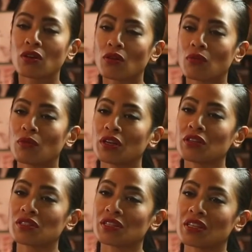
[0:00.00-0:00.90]
What do you
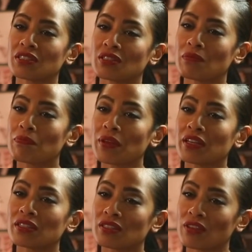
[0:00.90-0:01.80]
see as the
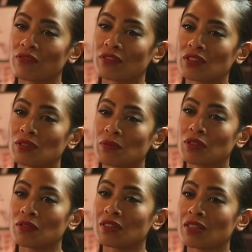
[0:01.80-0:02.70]
biggest difference
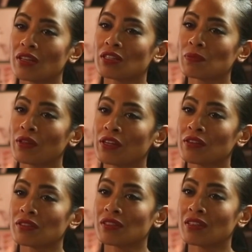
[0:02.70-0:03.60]
between tennis
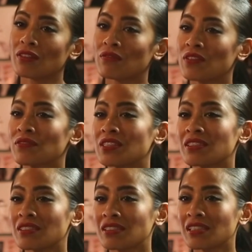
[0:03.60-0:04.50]
players in the 50s and
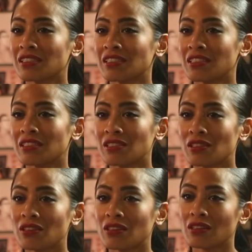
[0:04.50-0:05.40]
60s
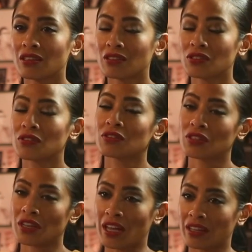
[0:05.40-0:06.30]
to
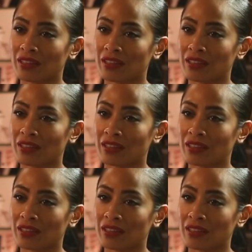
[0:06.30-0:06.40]
today?